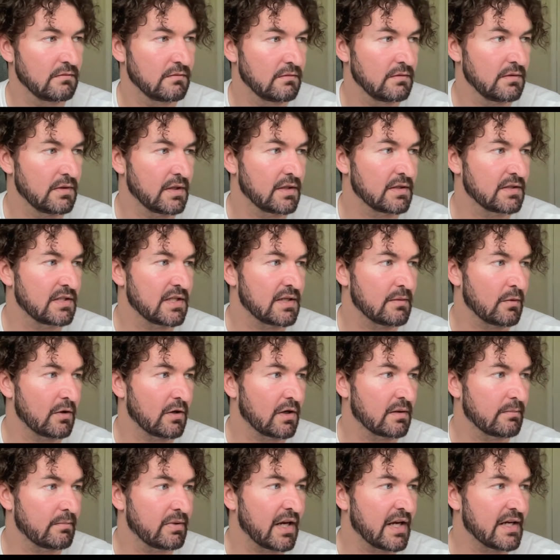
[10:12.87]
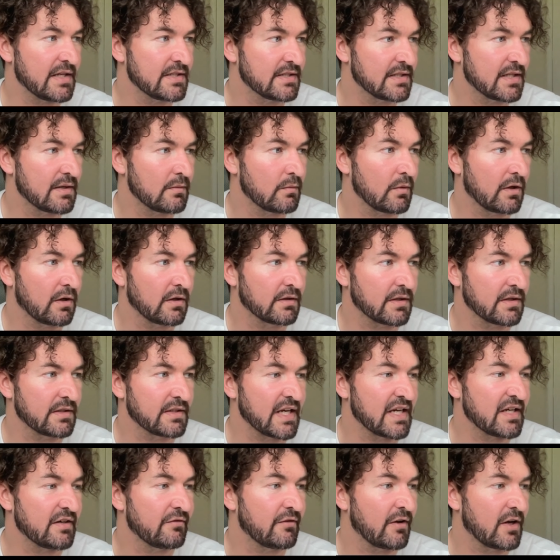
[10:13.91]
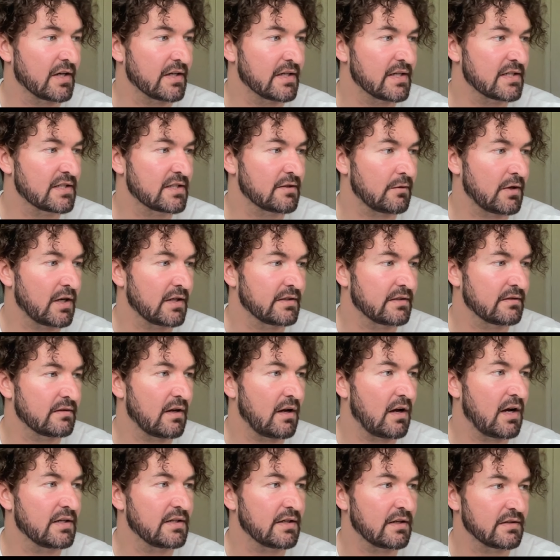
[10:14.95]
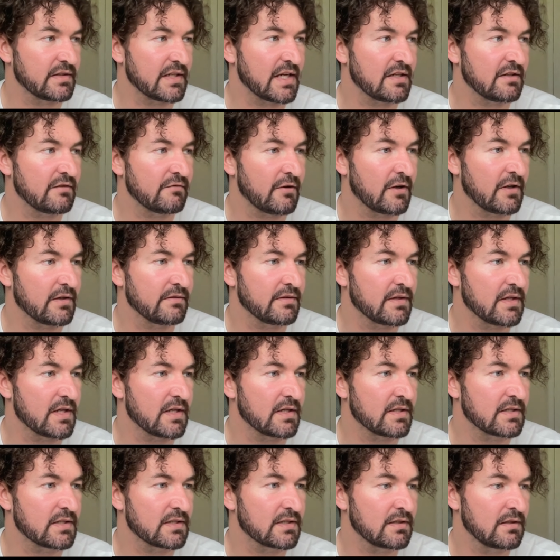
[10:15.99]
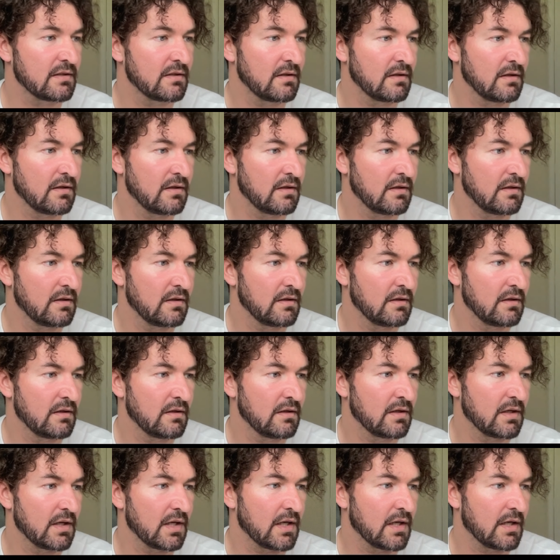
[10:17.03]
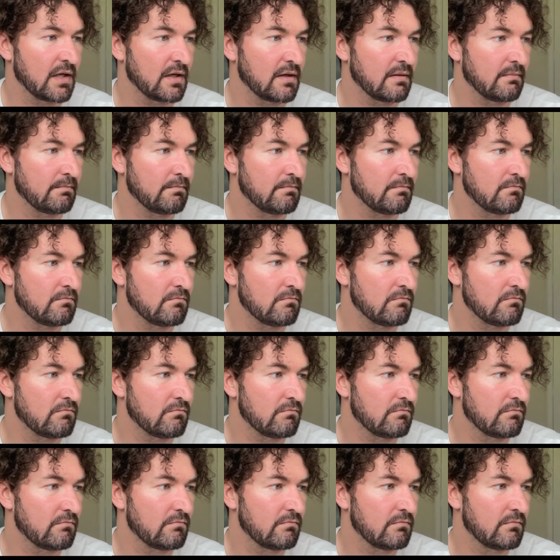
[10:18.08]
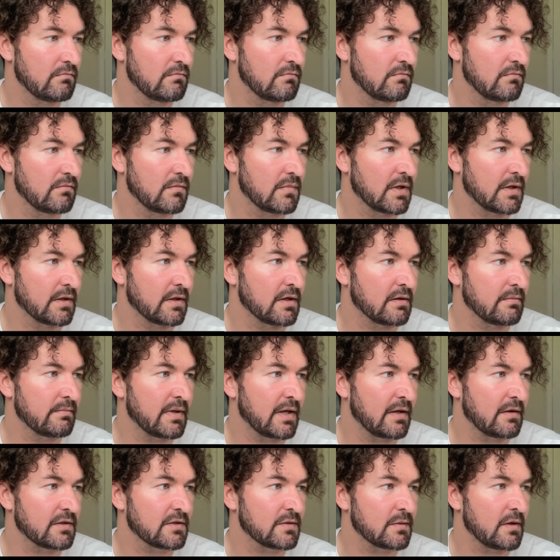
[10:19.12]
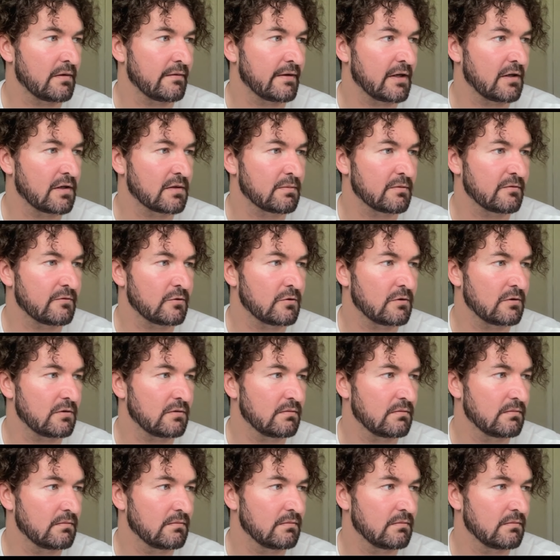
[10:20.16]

You can see where I'd placed it, where I'd identified it. So I'd identified this, I don't know, about 12 hours before.